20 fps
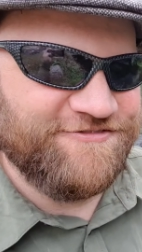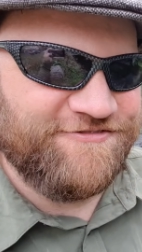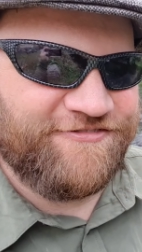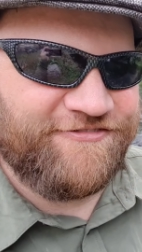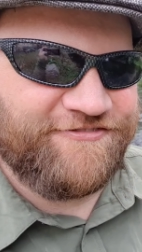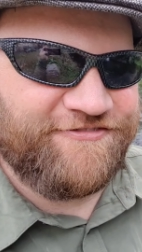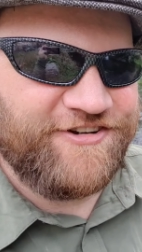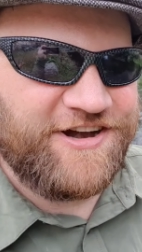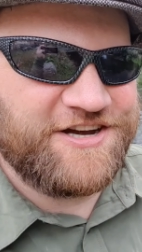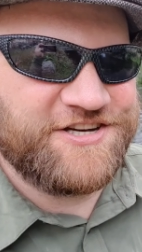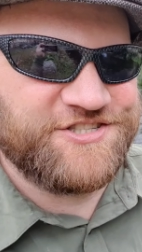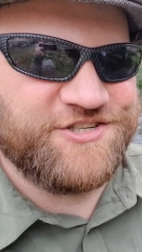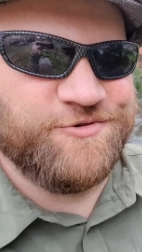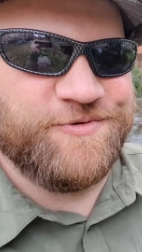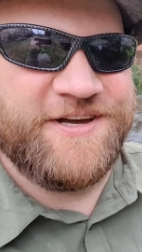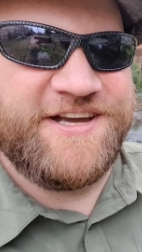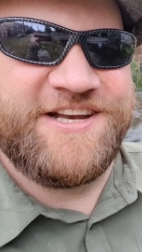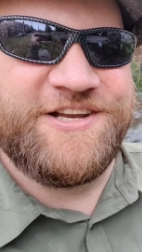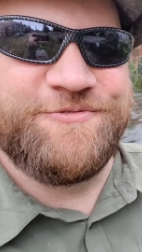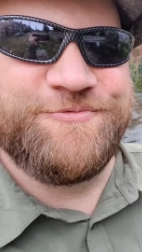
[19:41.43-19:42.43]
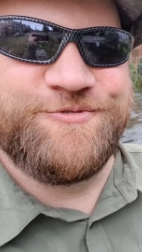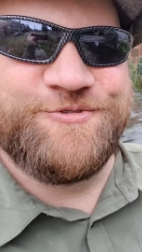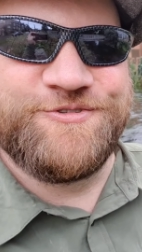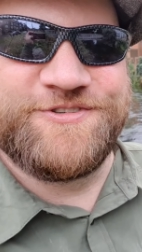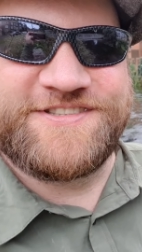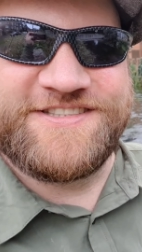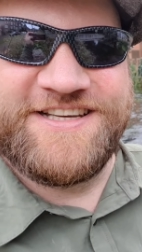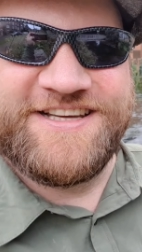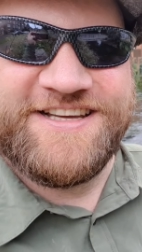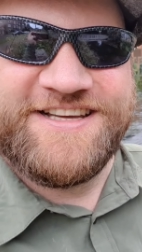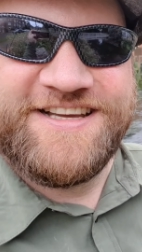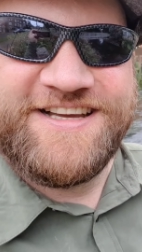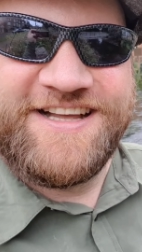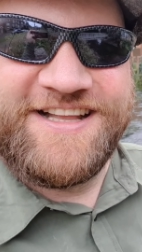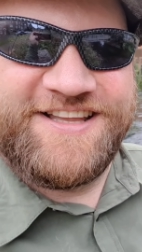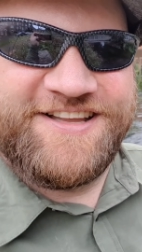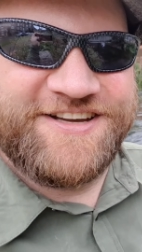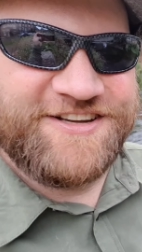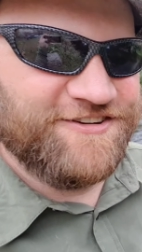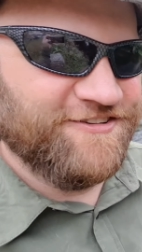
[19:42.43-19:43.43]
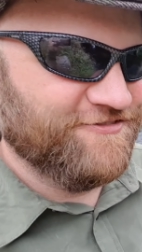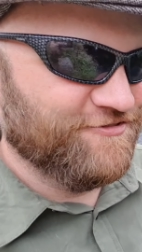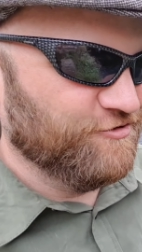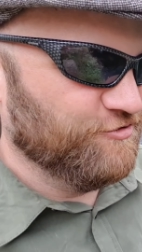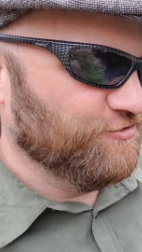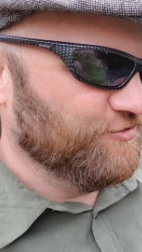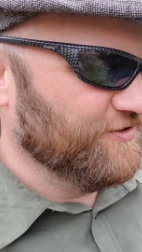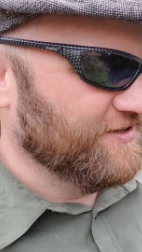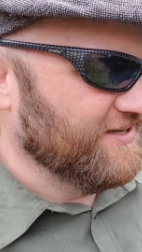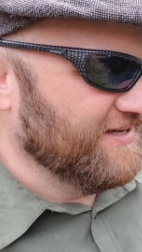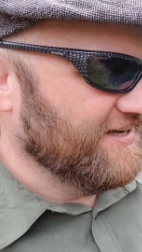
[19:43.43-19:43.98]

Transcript: thrash away at the water like a fool